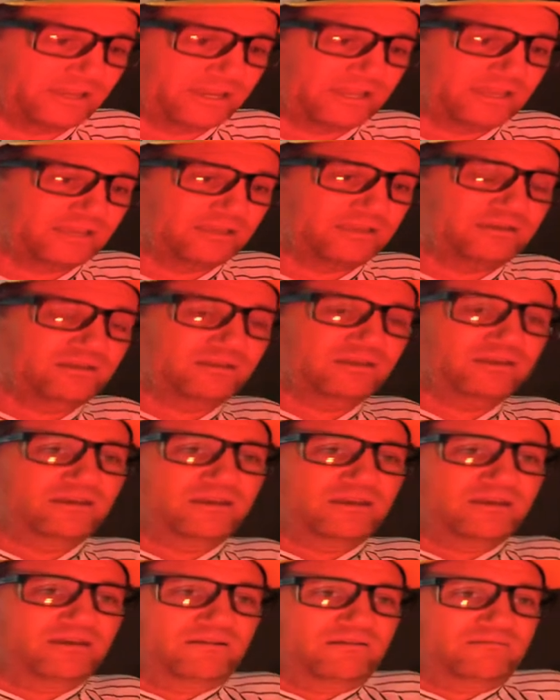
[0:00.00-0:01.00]
to,
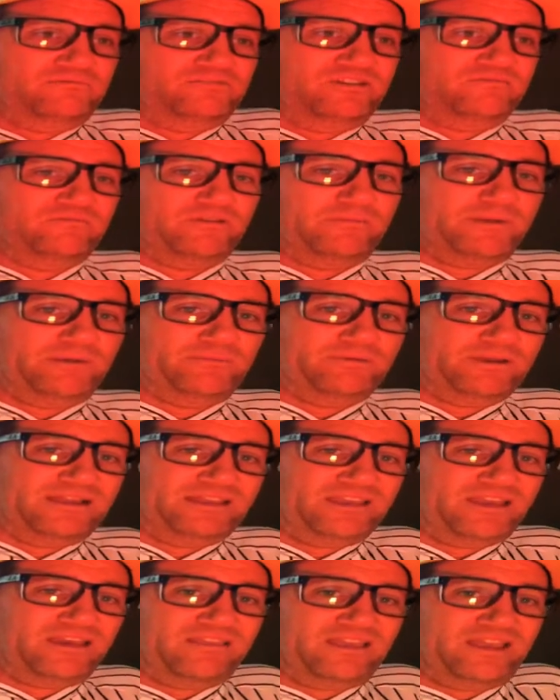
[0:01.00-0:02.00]
generally people don't
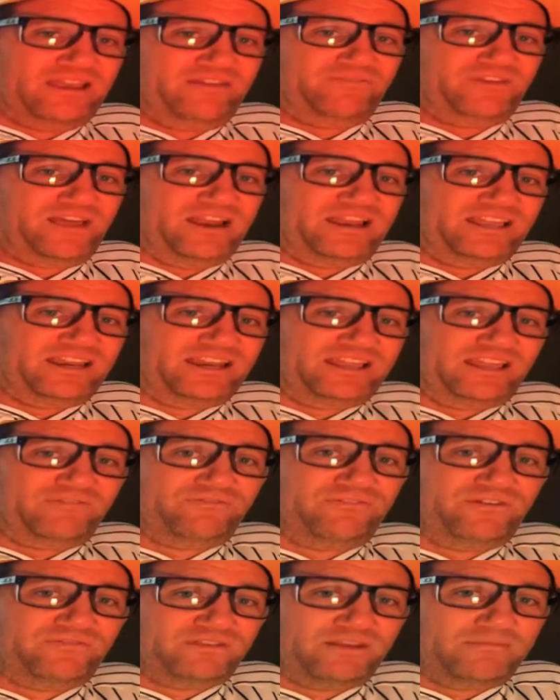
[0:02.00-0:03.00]
go there if you're only going
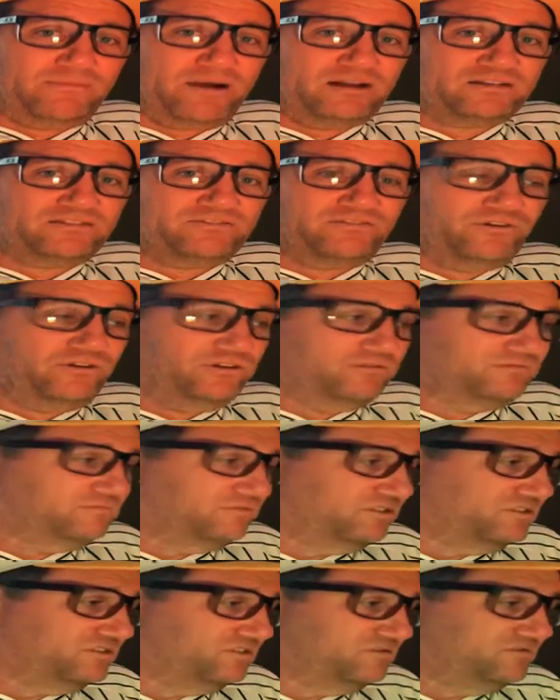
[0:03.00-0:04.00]
to get $50 for it,
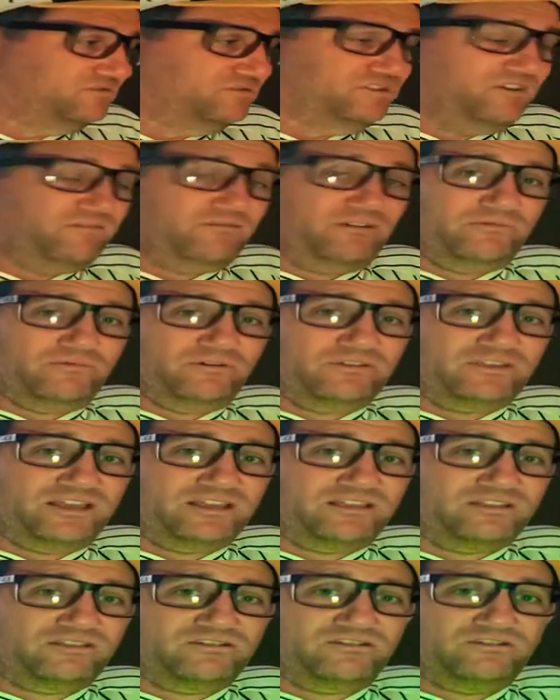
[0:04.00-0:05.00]
which is generally what they
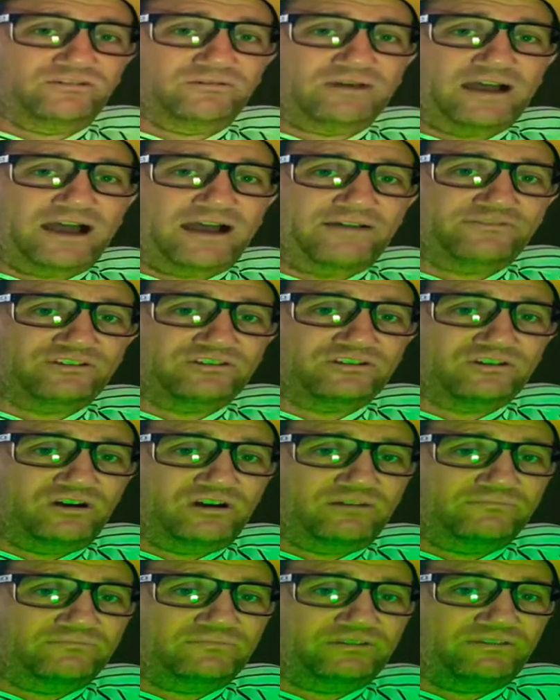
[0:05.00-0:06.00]
do half the
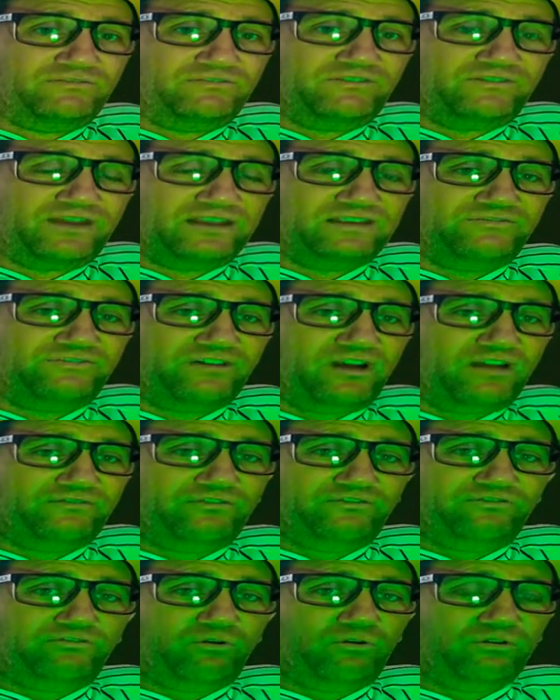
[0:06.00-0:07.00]
time. If you've had your phone for 4